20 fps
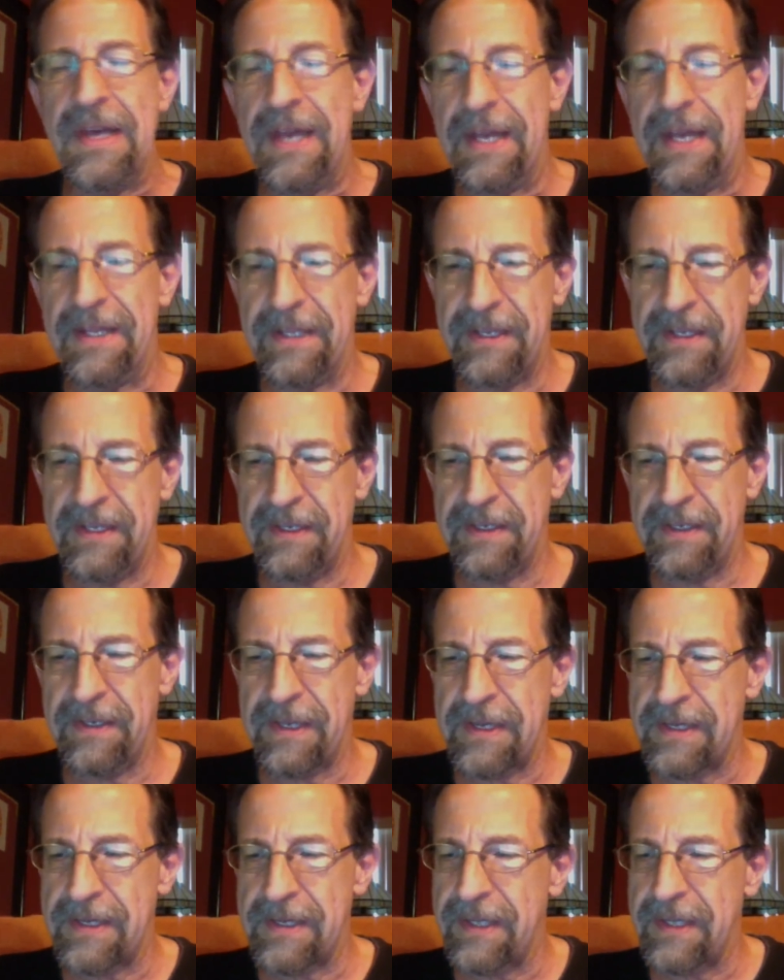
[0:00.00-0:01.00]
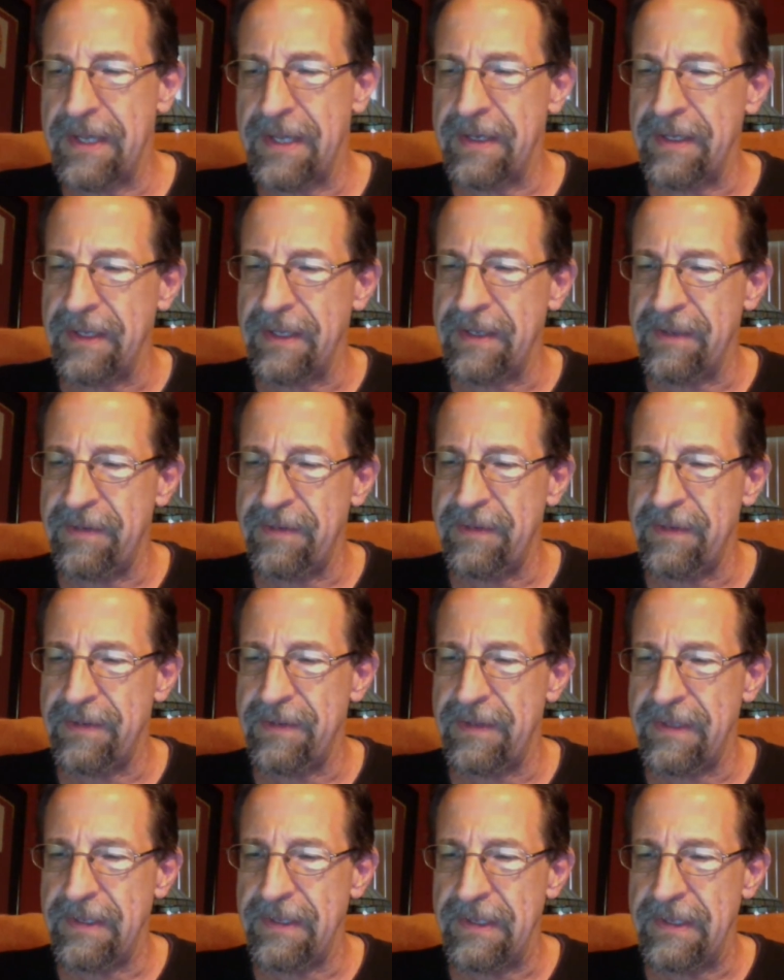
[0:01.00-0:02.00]
And then in getting into
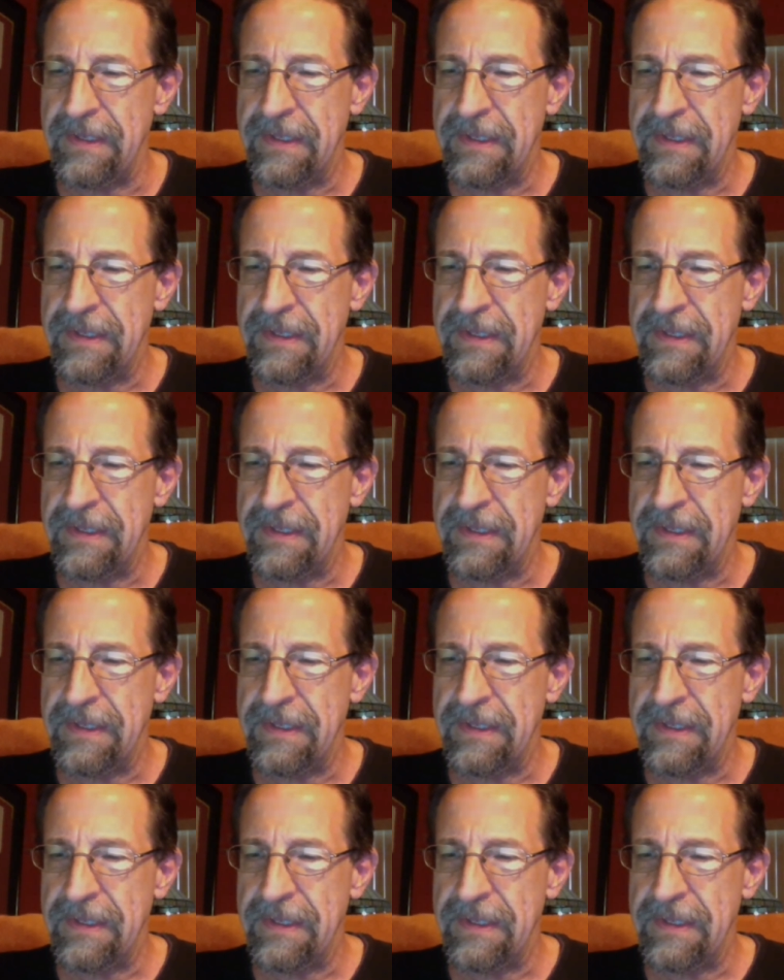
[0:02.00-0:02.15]
the